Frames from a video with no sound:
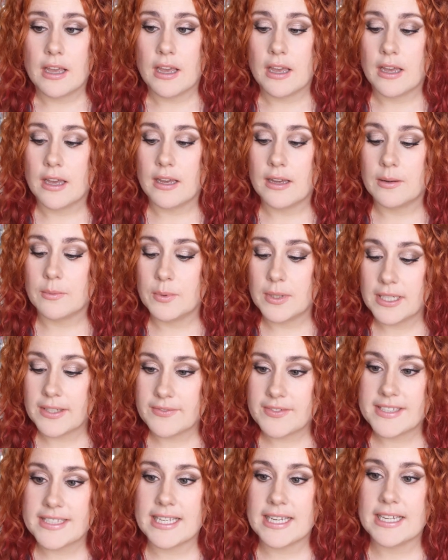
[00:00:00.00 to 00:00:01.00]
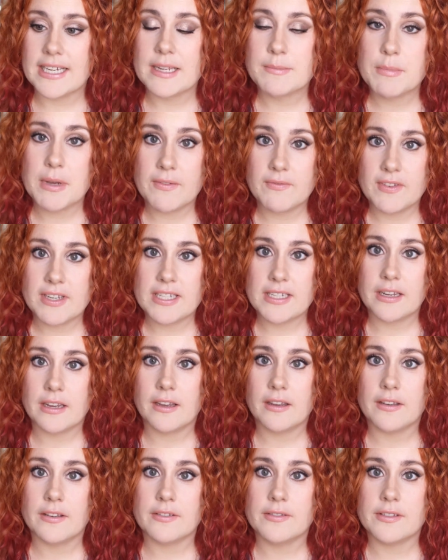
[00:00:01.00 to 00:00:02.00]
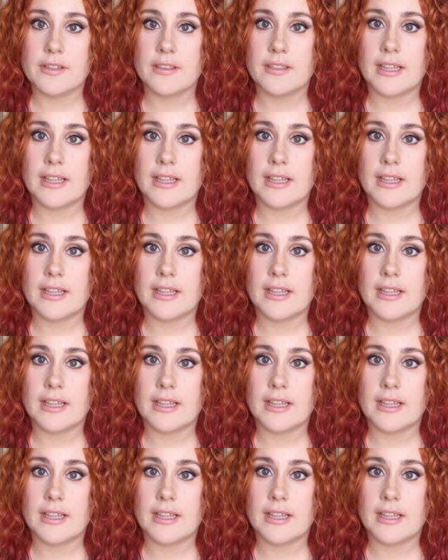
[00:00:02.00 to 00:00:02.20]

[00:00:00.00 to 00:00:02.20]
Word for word: uh, will have seen in my videos